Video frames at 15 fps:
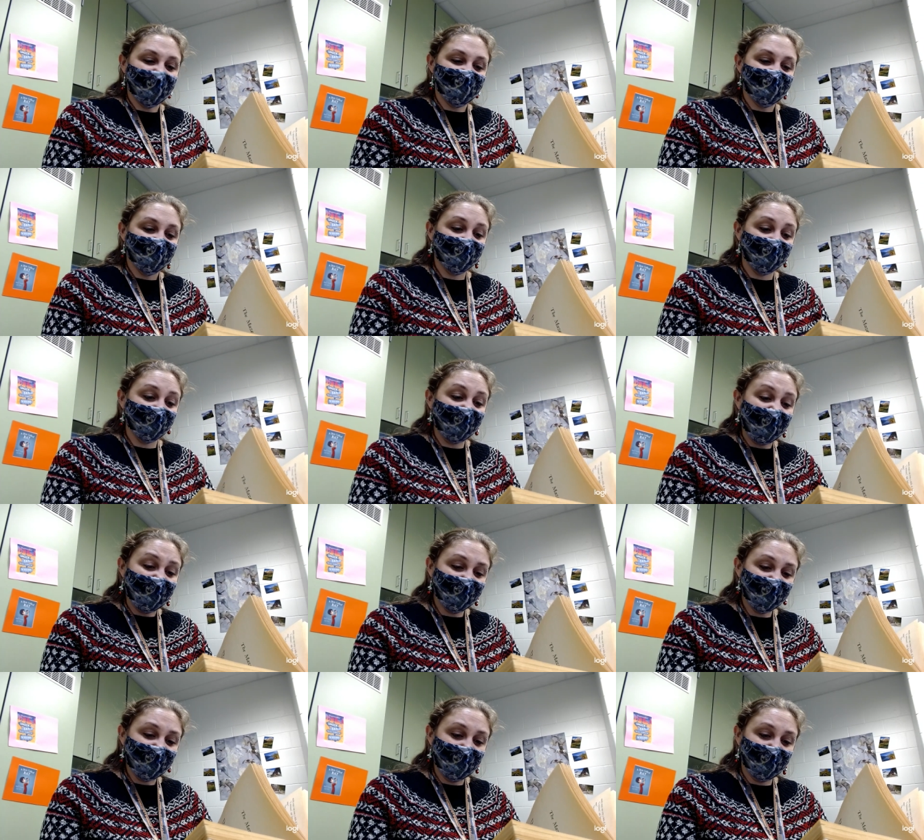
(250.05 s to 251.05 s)
to run for the
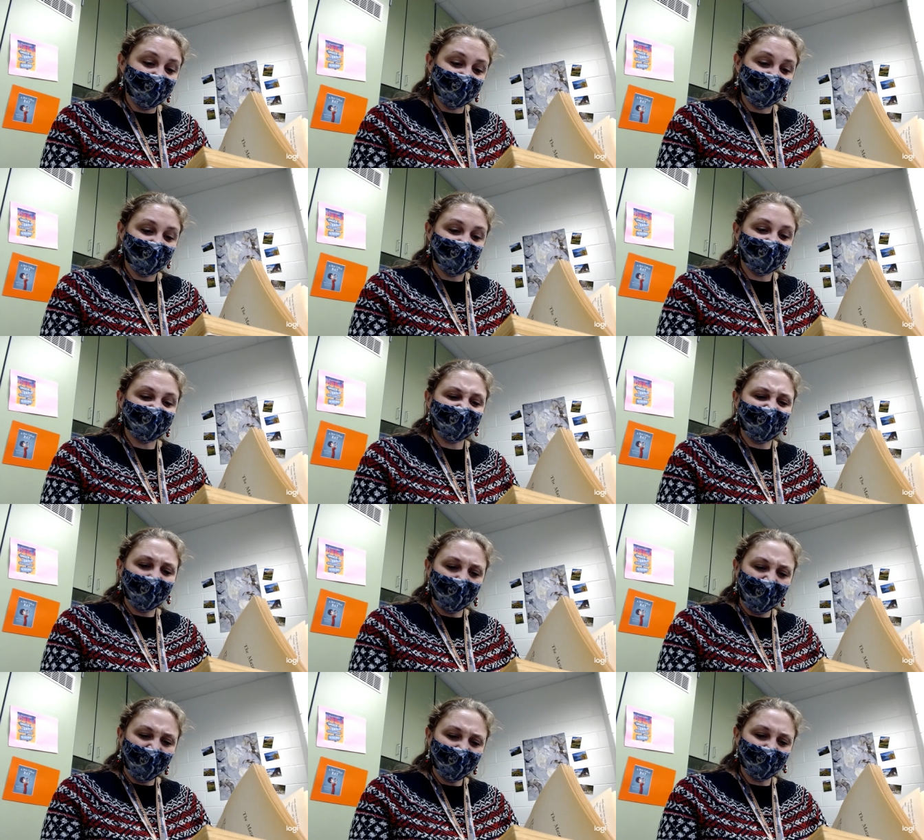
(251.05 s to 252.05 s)
bushes, to get away
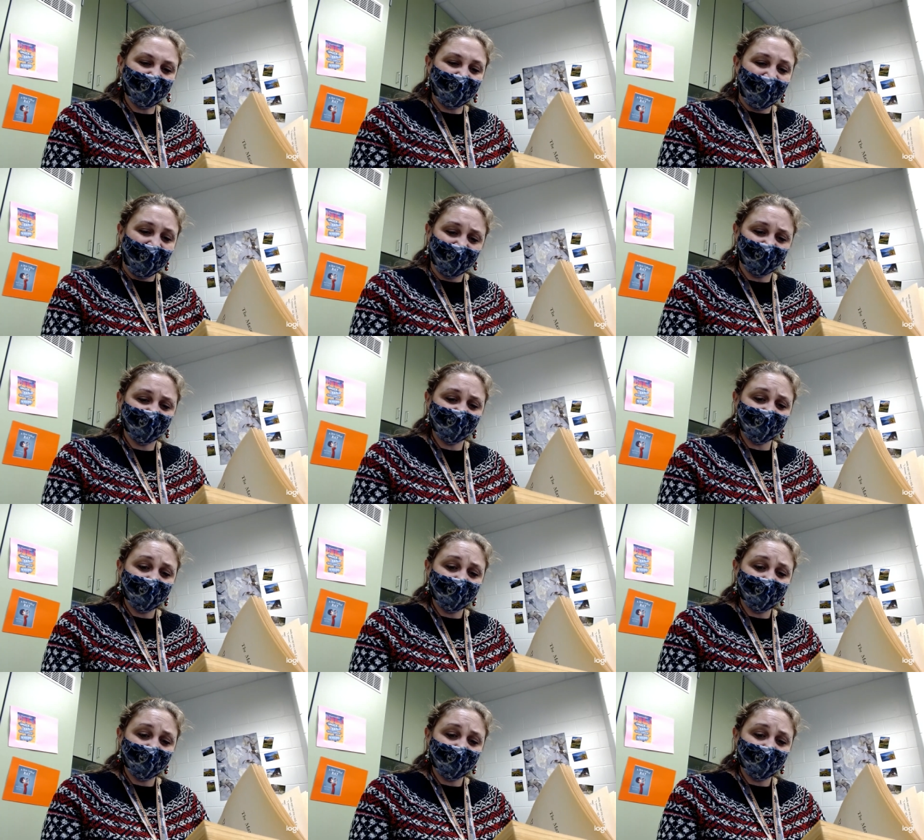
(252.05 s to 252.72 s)
from the cage.